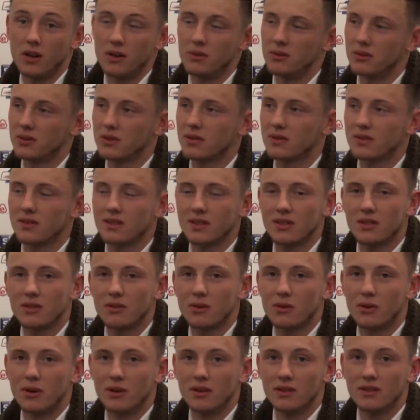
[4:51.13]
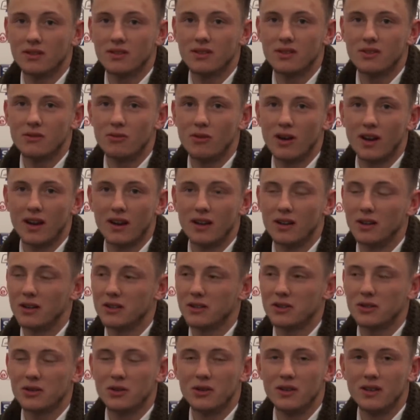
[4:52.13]
I was quite regularly
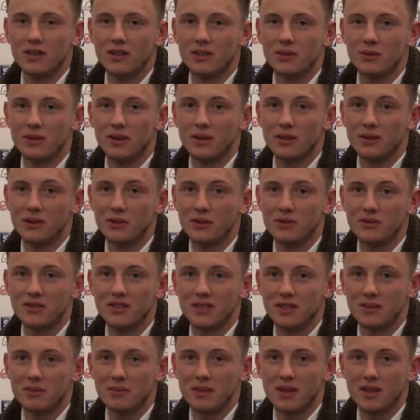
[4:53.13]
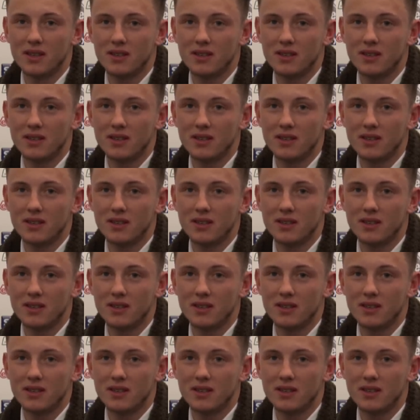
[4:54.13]
scoring as well in the youth team.